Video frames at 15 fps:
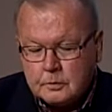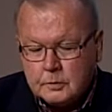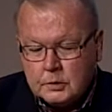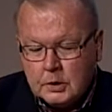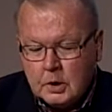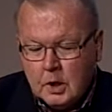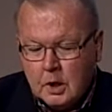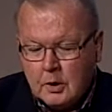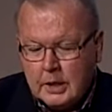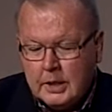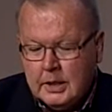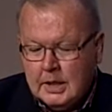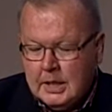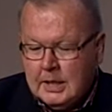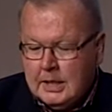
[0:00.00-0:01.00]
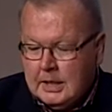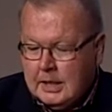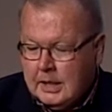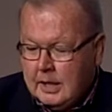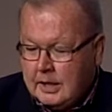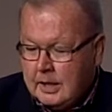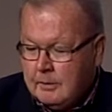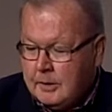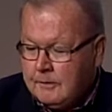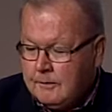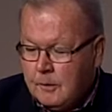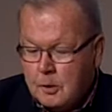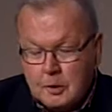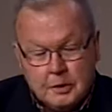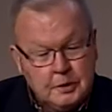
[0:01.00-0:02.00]
All right, now coming
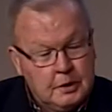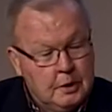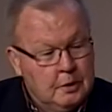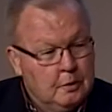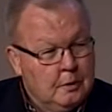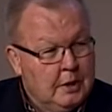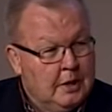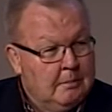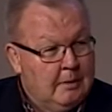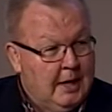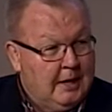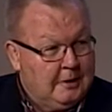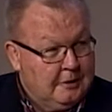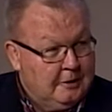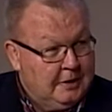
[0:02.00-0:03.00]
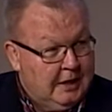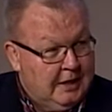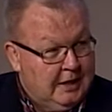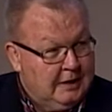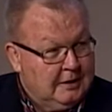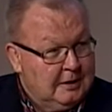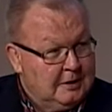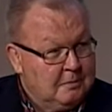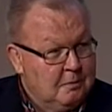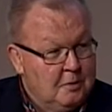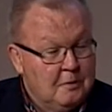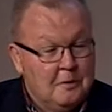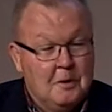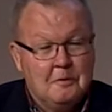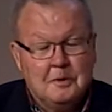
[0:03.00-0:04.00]
forward to uh, modern day, let's
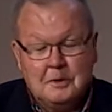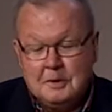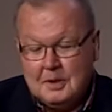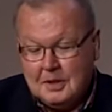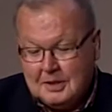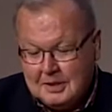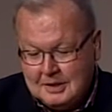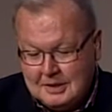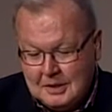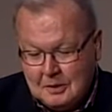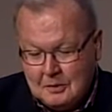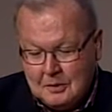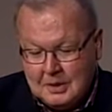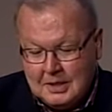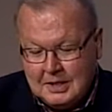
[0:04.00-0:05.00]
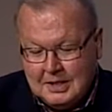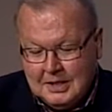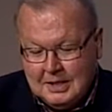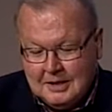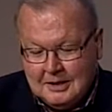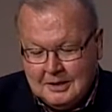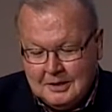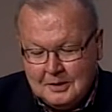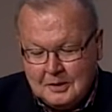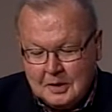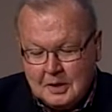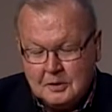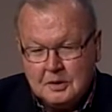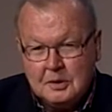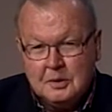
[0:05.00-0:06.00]
move over to, to uh, our
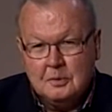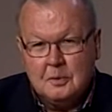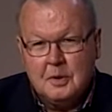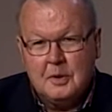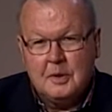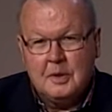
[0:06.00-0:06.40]
discussion with